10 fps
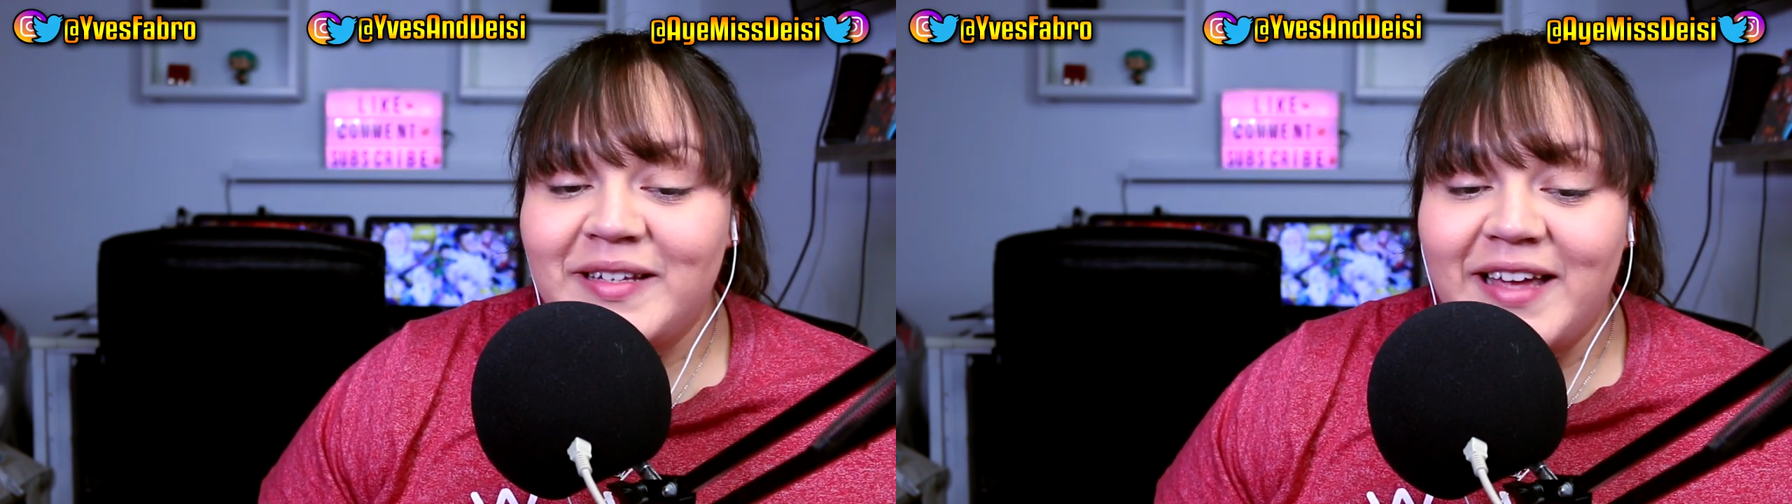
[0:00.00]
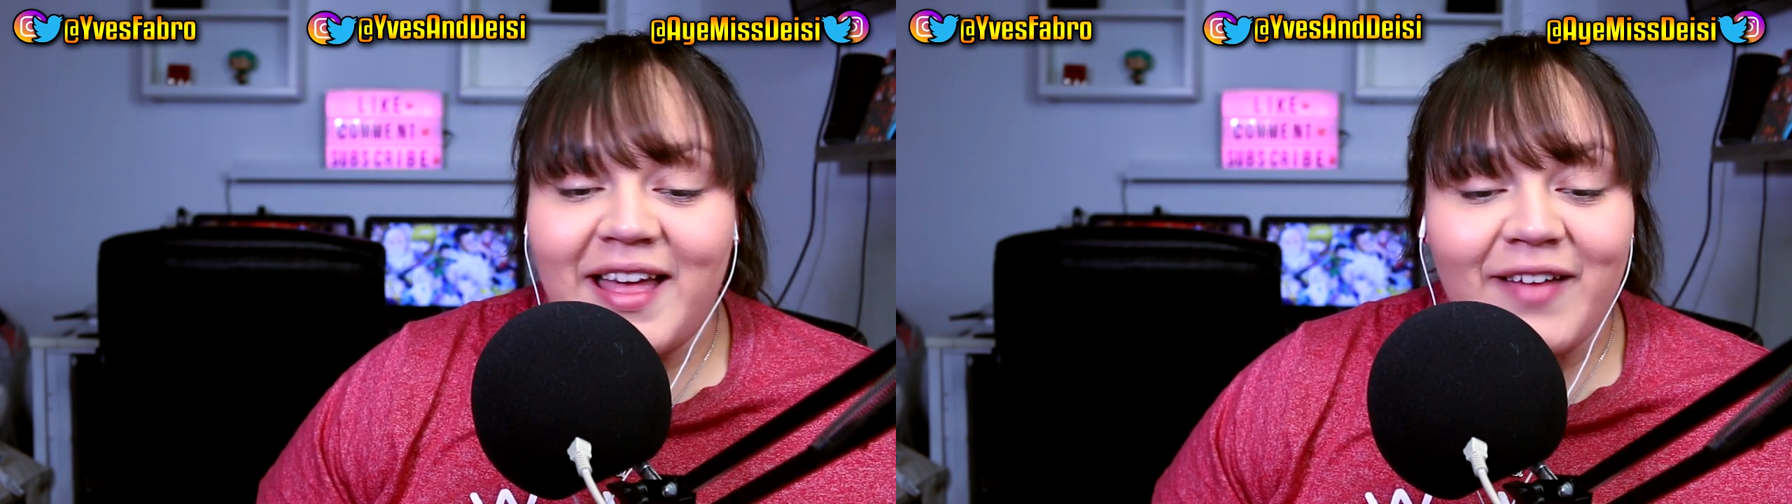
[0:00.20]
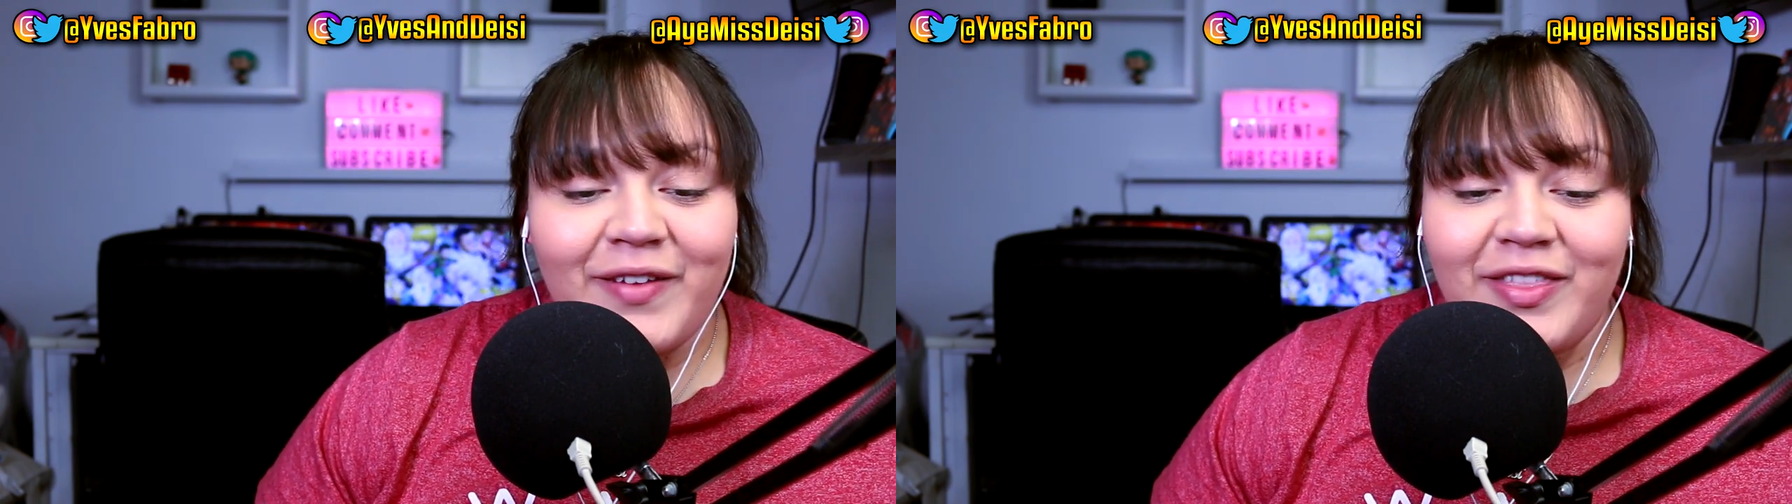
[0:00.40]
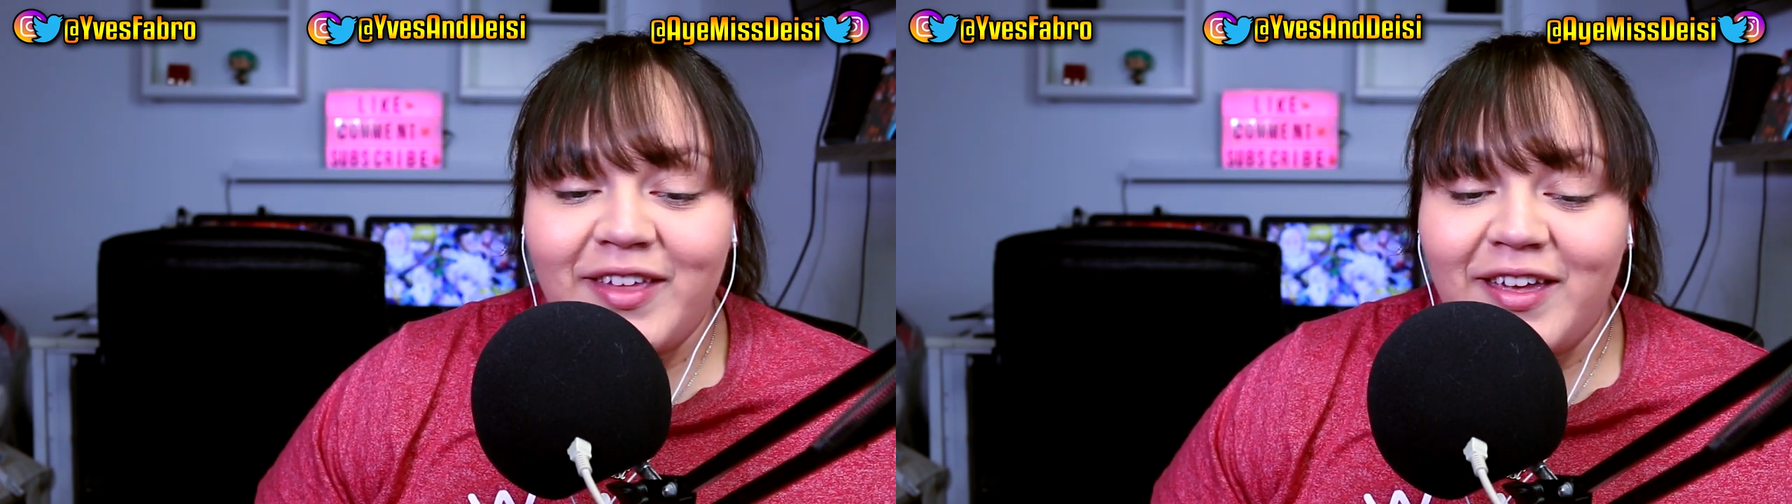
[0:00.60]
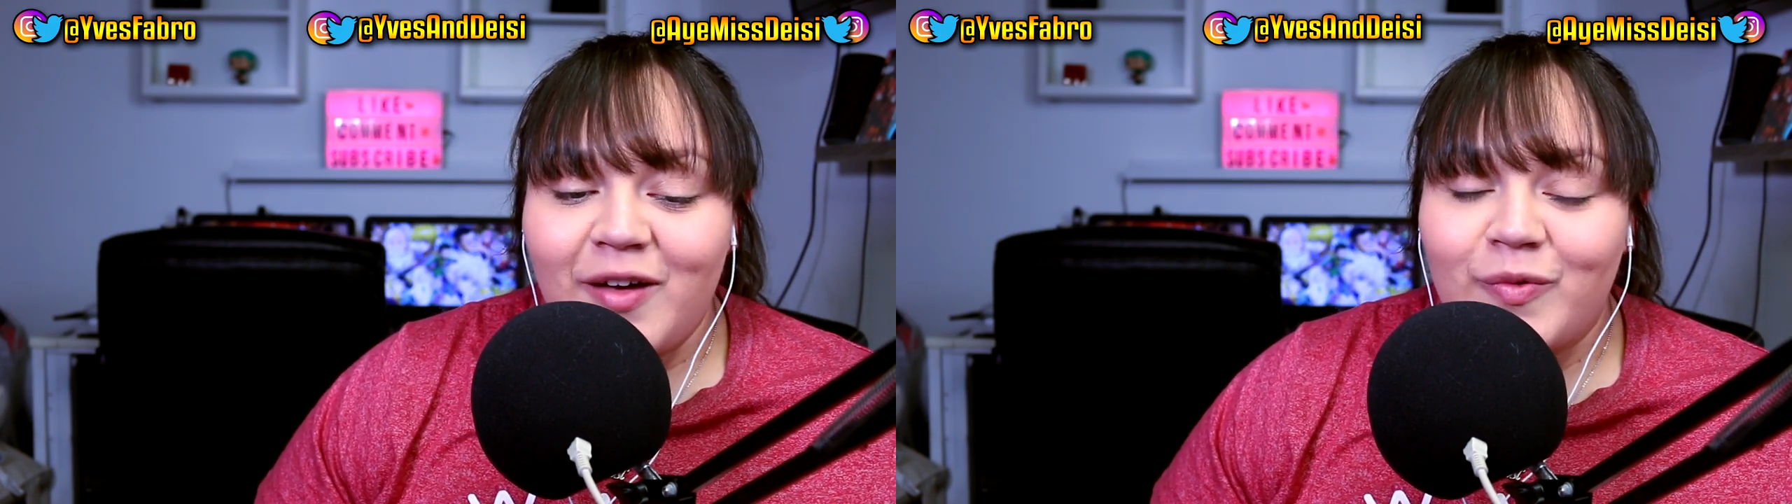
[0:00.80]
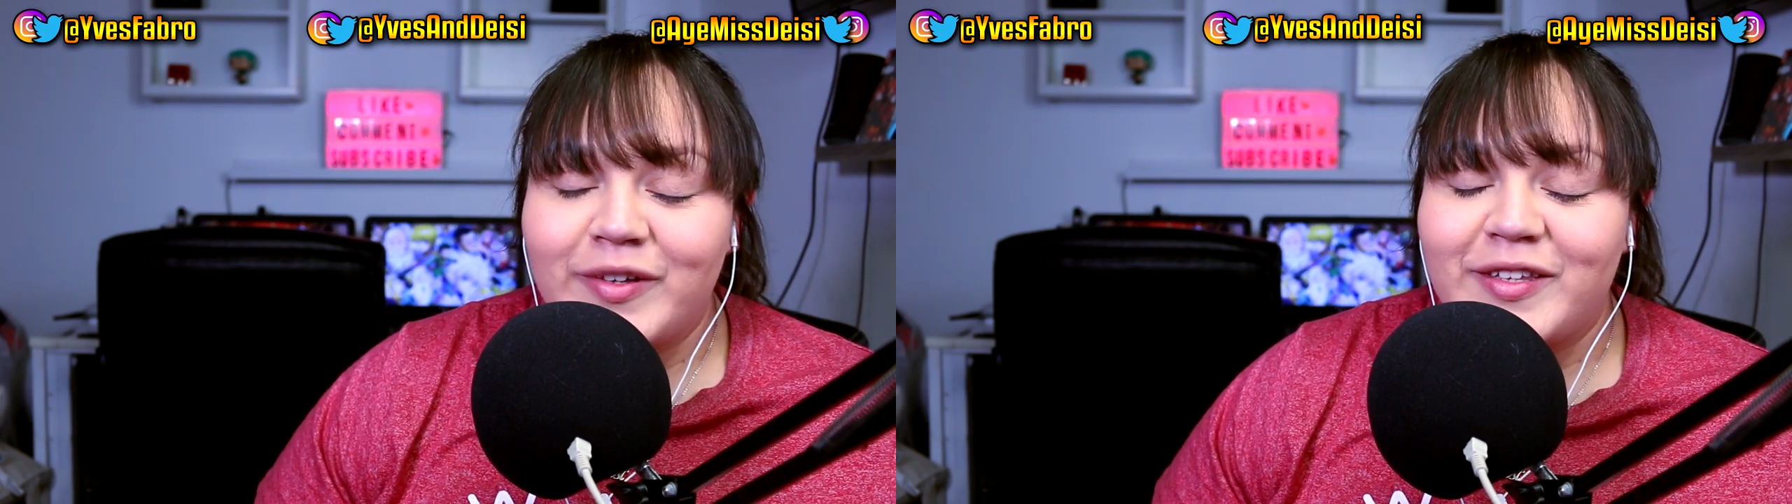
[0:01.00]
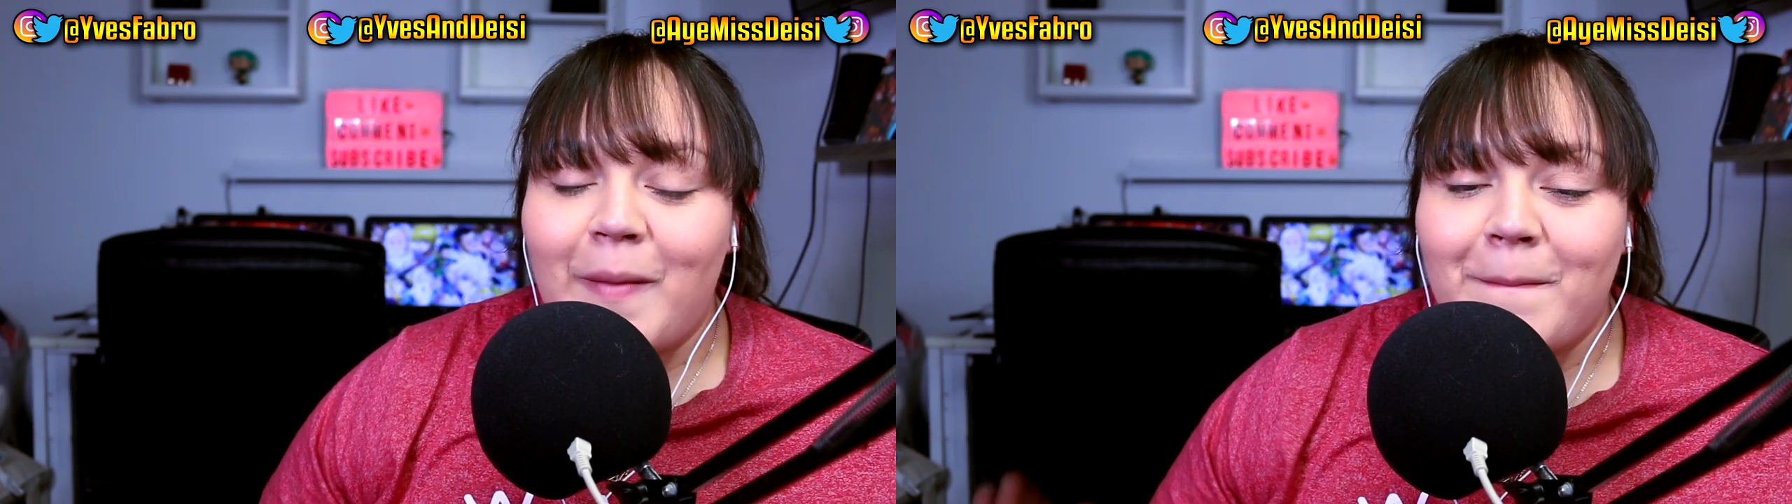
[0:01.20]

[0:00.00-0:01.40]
it everything was